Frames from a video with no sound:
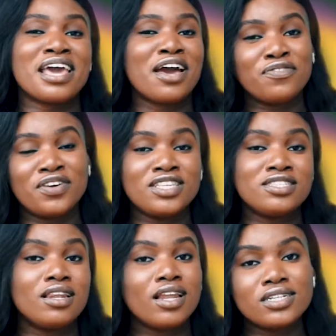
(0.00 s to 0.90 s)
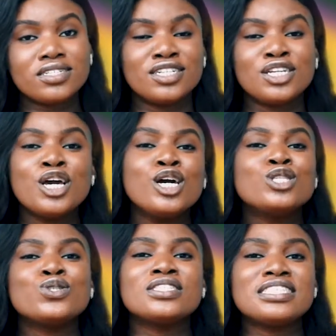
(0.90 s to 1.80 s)
Khafi to London
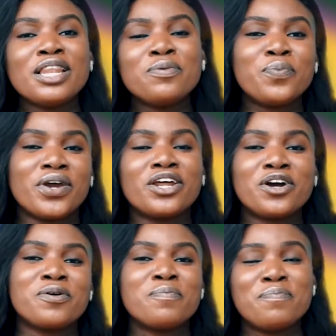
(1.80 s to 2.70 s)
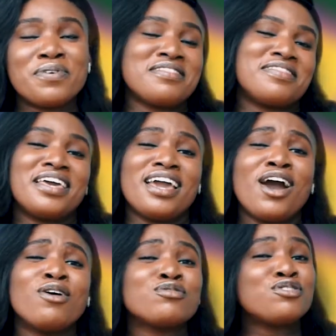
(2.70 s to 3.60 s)
to celebrate her birthday.
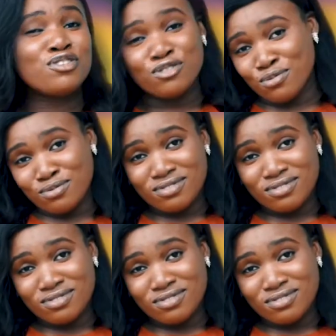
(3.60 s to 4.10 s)
How cute.